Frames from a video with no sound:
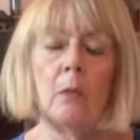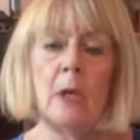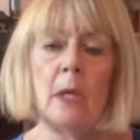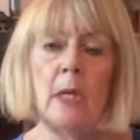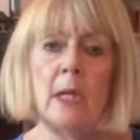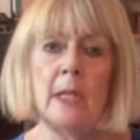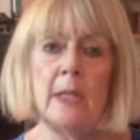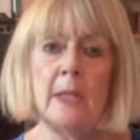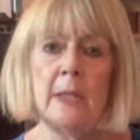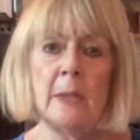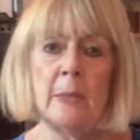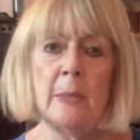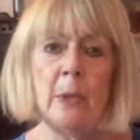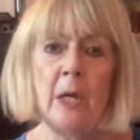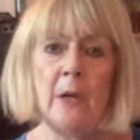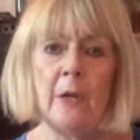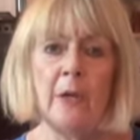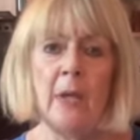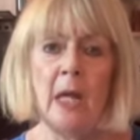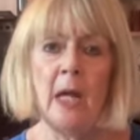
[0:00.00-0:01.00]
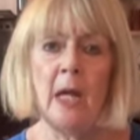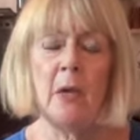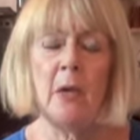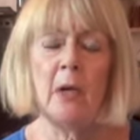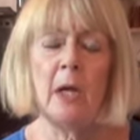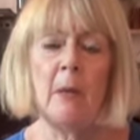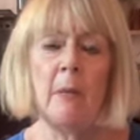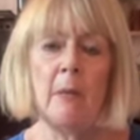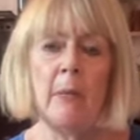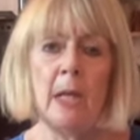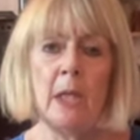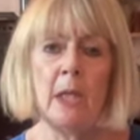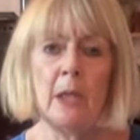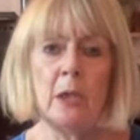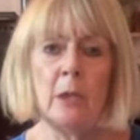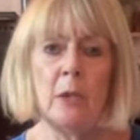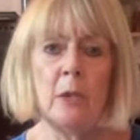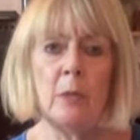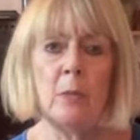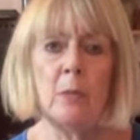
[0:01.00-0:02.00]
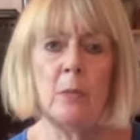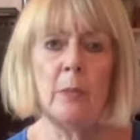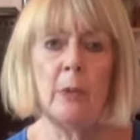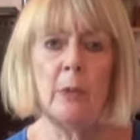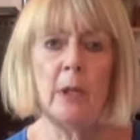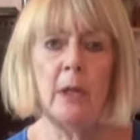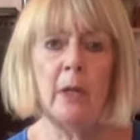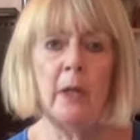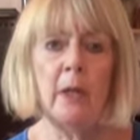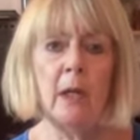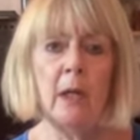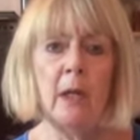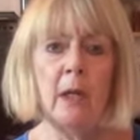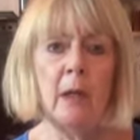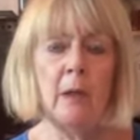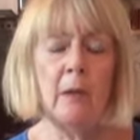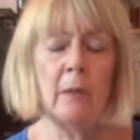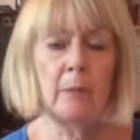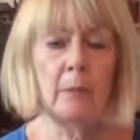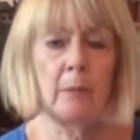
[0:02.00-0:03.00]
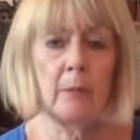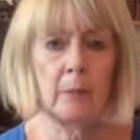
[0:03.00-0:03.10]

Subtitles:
Release the breath now, come back to normal breathing.